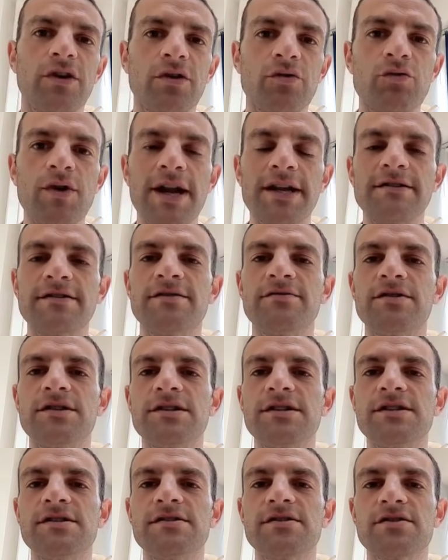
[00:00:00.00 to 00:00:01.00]
a relatively
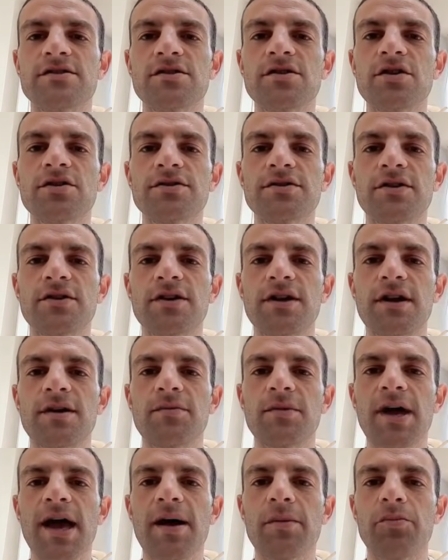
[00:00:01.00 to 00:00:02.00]
decent shot on
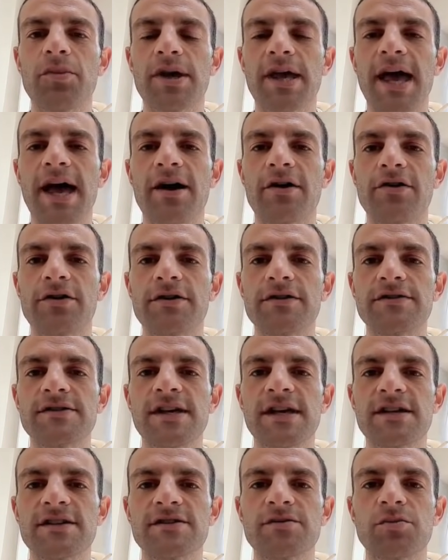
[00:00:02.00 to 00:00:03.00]
him, can pick out an
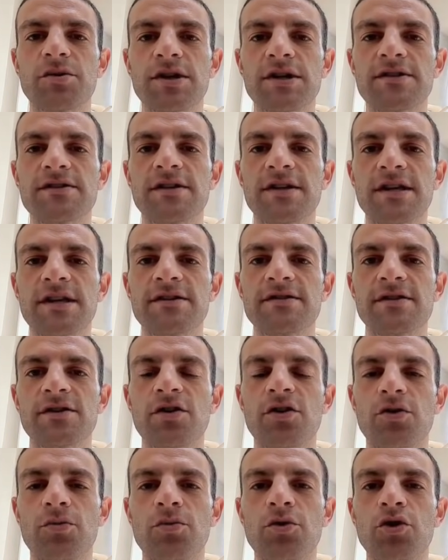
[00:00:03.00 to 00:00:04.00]
assist, but he's a
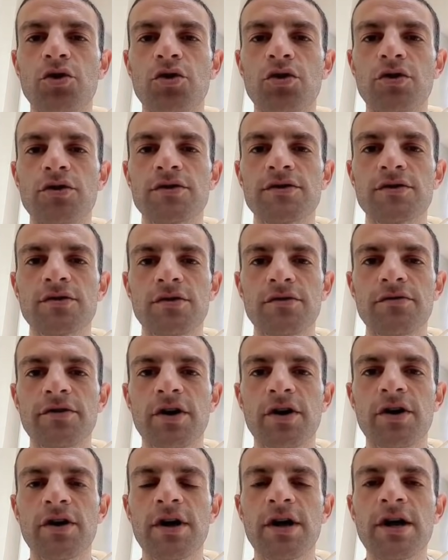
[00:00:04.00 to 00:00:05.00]
lot more sort of
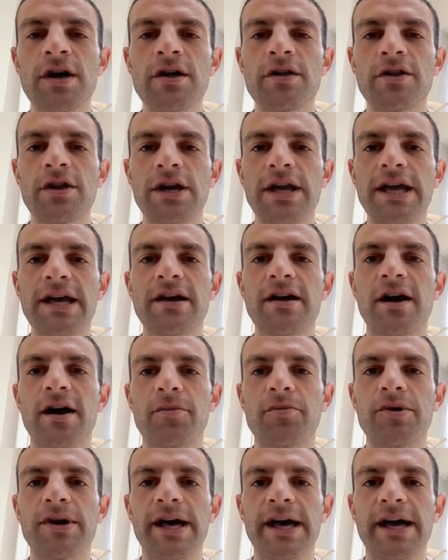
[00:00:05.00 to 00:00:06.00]
the link
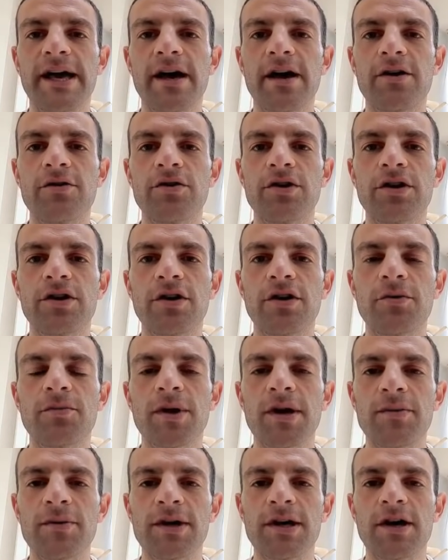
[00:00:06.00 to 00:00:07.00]
up player and
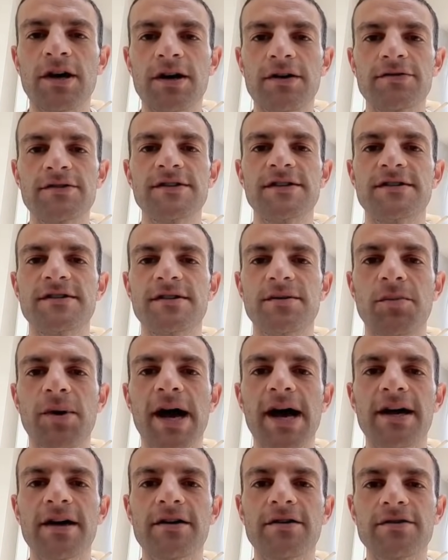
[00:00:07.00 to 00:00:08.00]
maybe kind of sitting
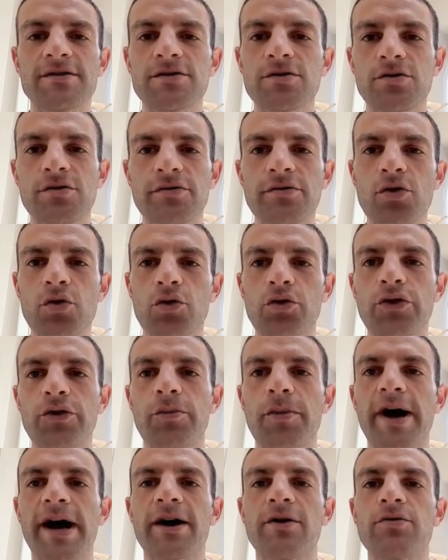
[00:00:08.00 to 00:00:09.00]
back in a sort of
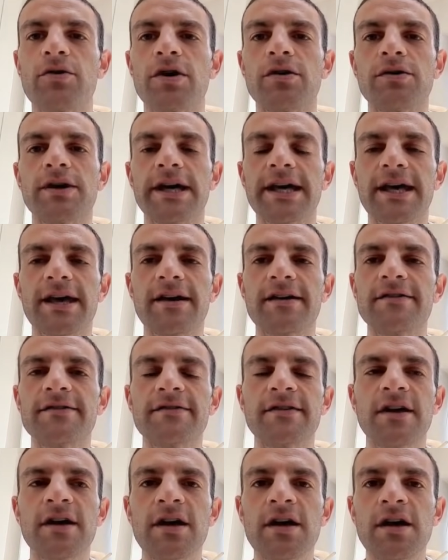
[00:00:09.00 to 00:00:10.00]
quarterback role, I guess.